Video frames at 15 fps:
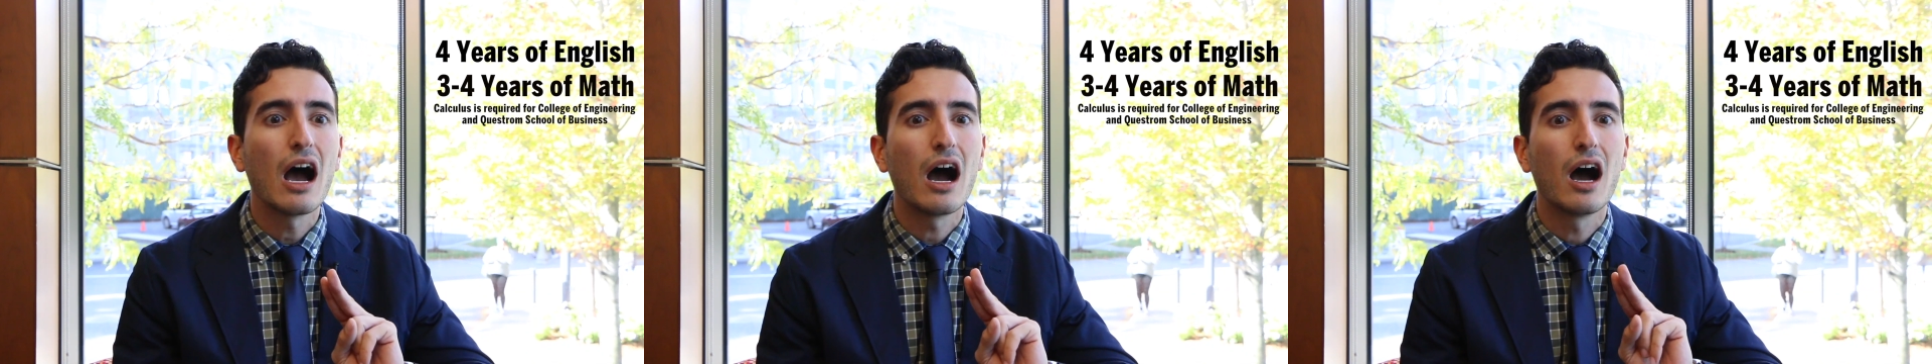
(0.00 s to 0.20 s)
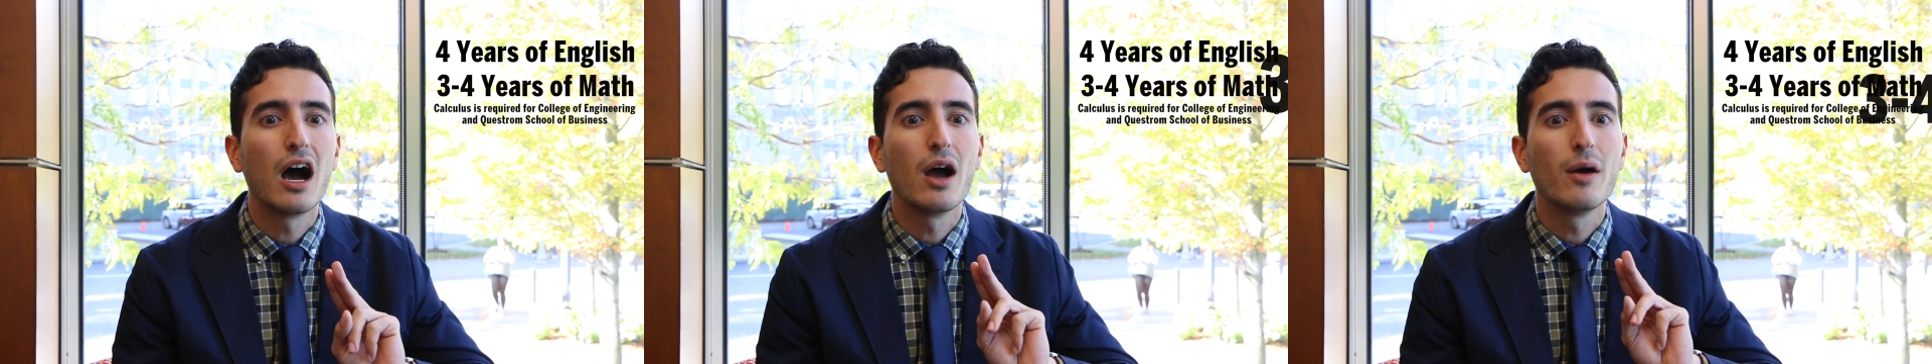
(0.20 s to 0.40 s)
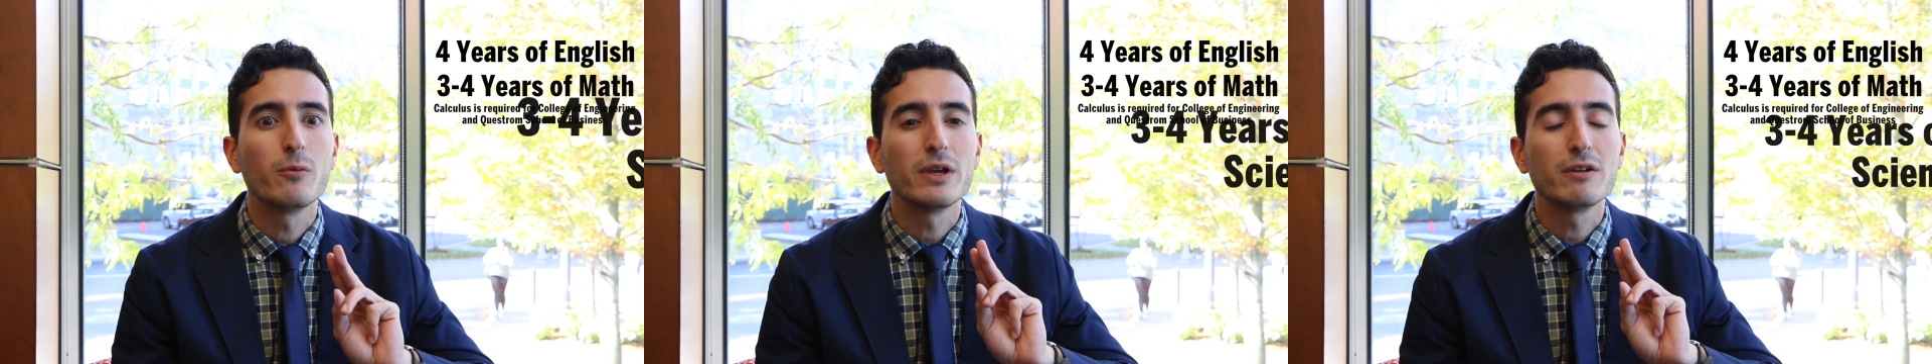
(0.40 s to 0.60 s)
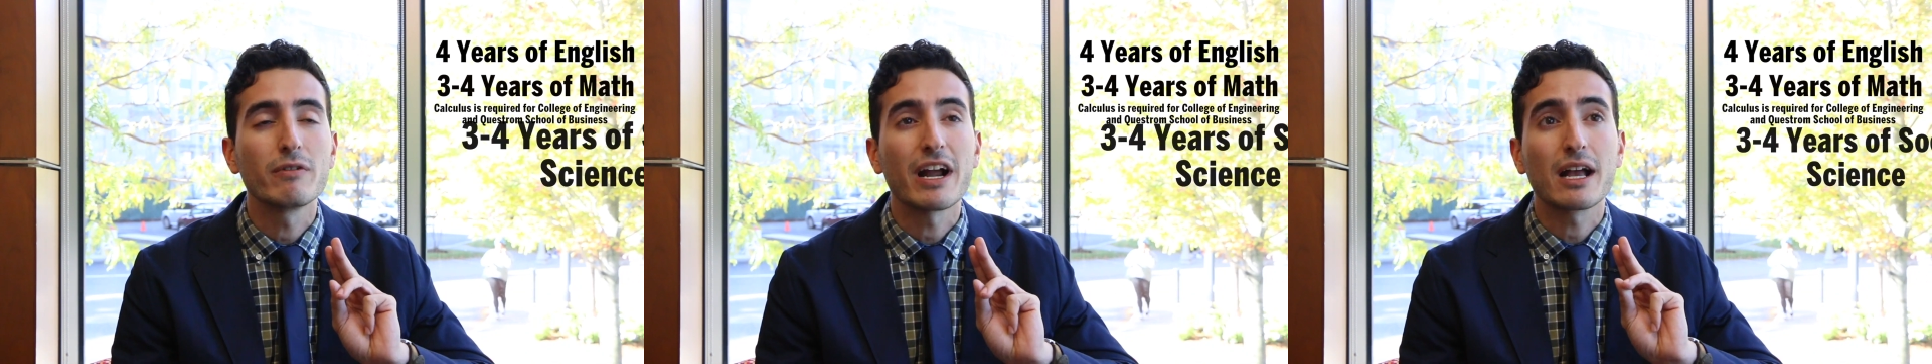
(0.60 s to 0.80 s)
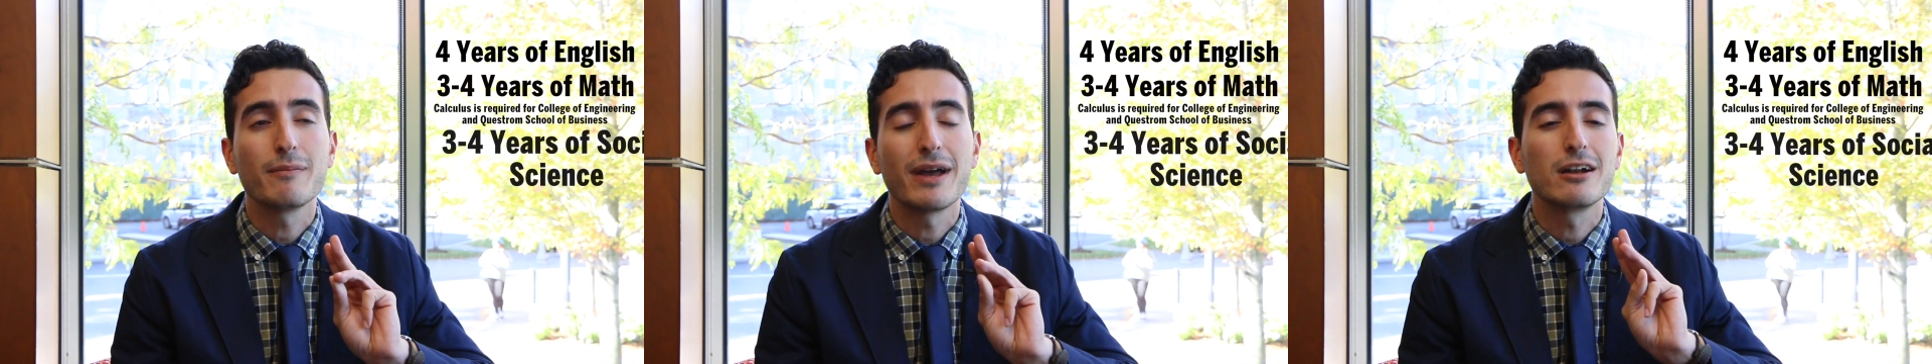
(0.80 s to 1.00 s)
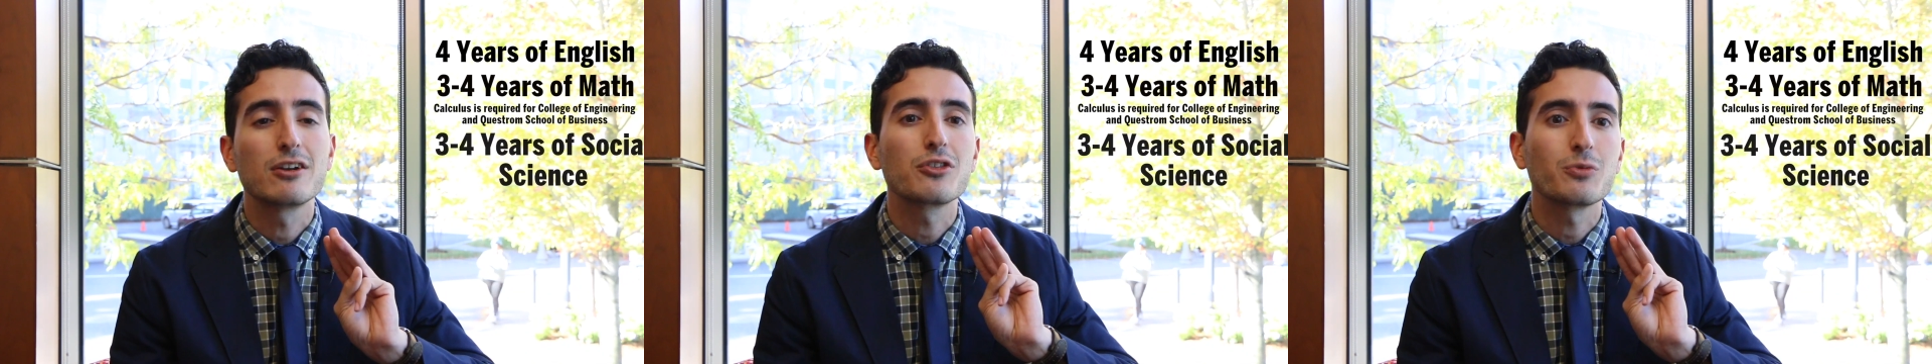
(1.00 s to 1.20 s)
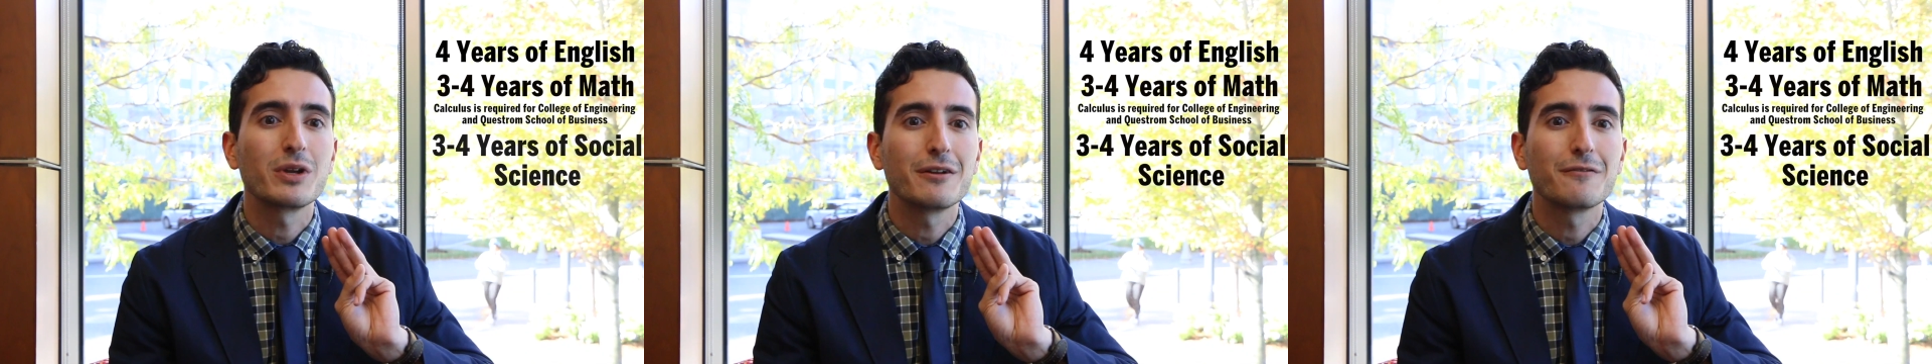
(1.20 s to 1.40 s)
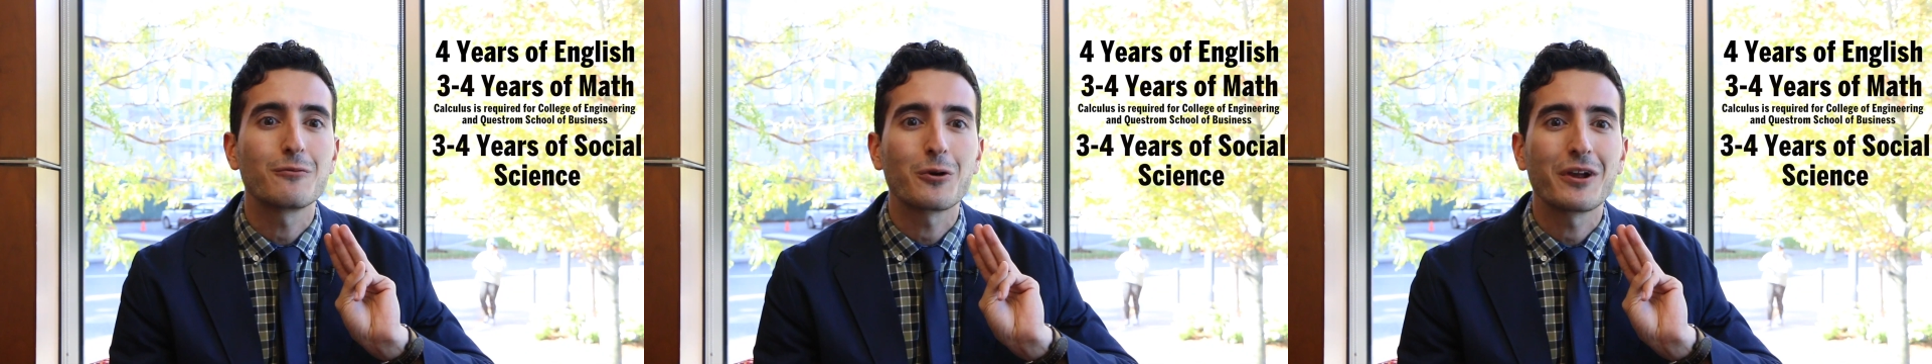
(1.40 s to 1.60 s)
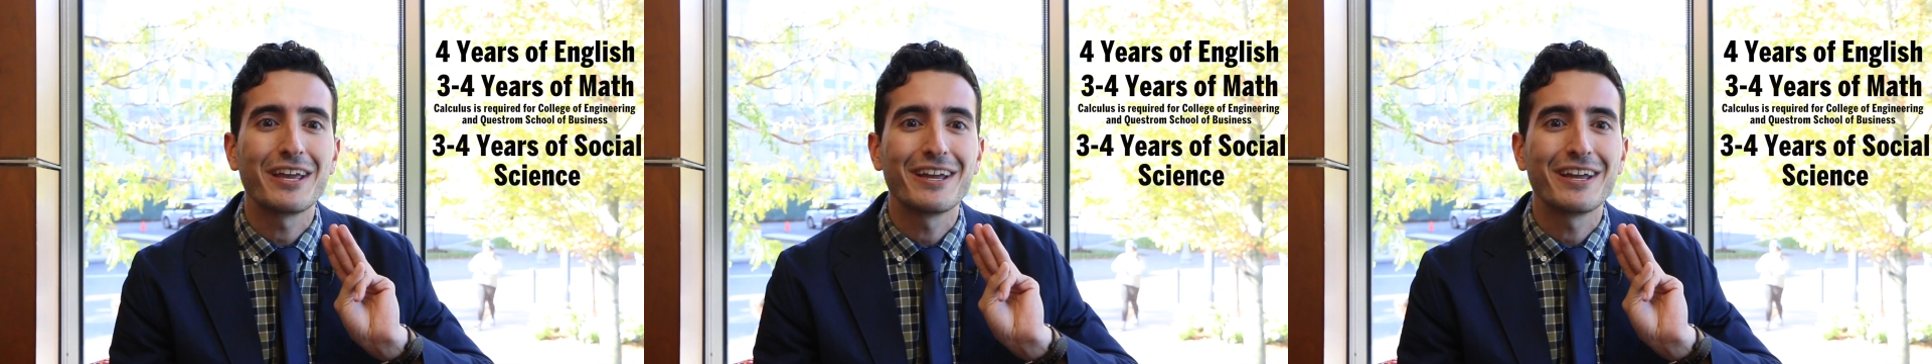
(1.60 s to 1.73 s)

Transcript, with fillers: Um, we recommend three to four